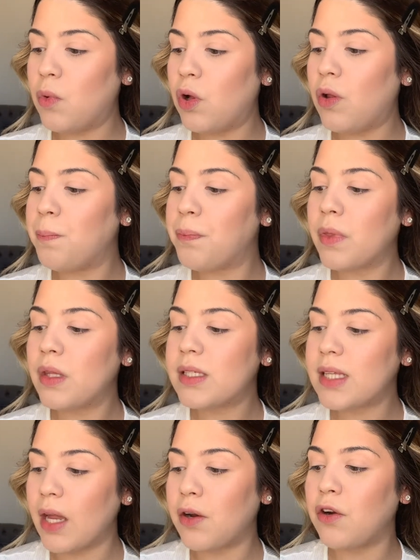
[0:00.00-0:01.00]
well,
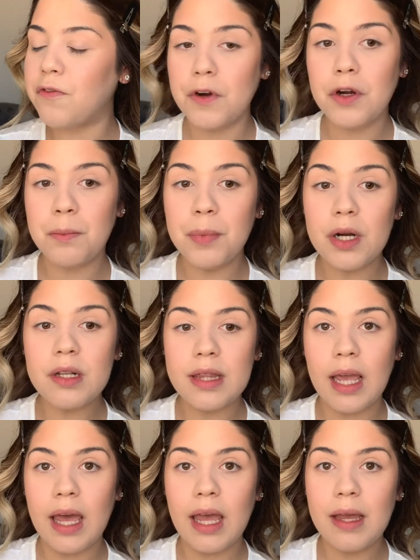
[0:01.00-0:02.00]
sent her for her
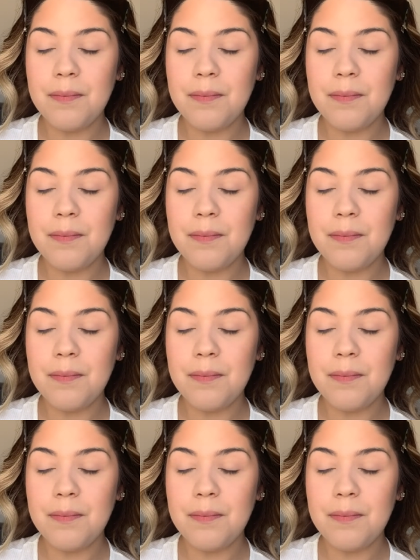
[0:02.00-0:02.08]
birthday,